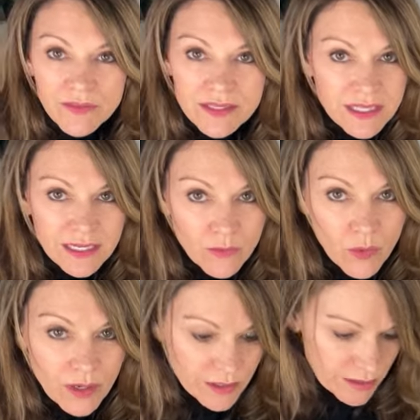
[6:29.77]
this getting
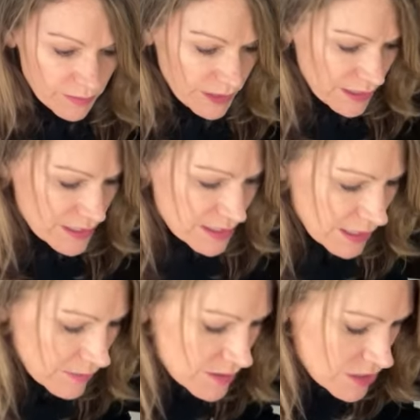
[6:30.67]
water because
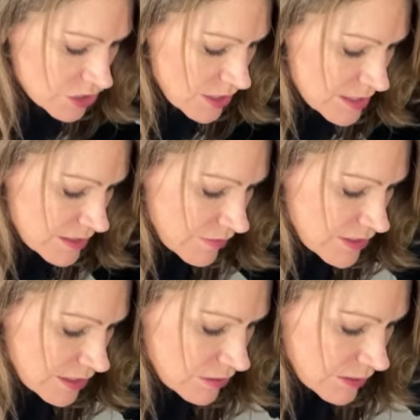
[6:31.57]
it's just for
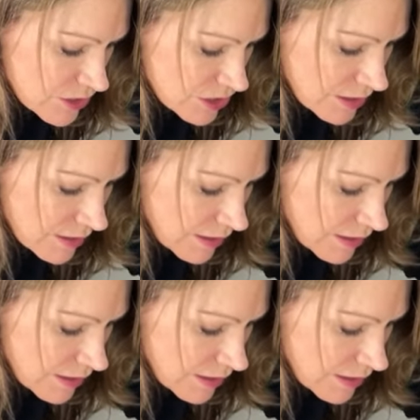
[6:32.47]
decoration.